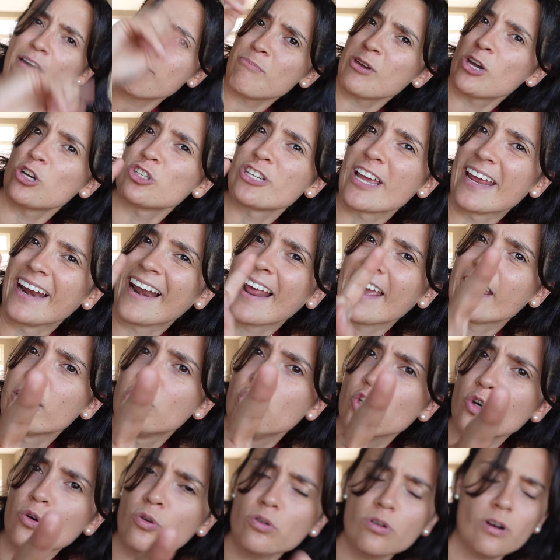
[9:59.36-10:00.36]
because I like
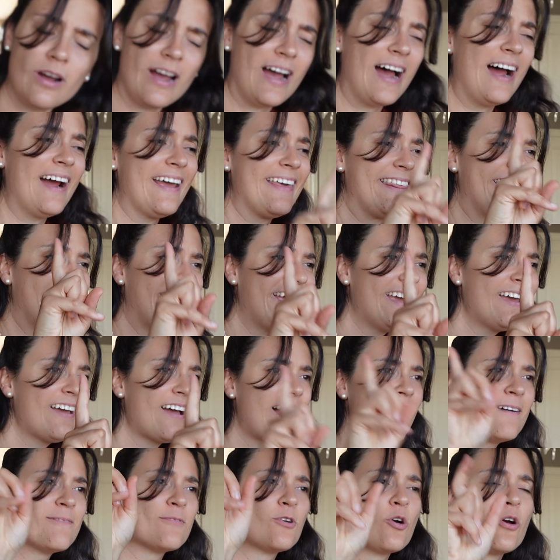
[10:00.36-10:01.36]
you, I think
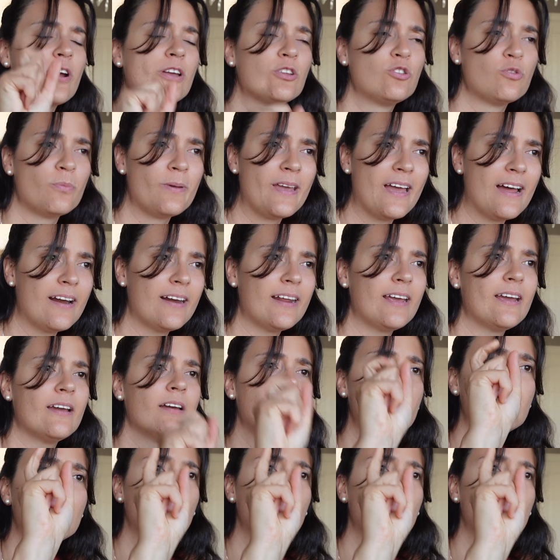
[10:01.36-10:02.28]
I'm going to be adding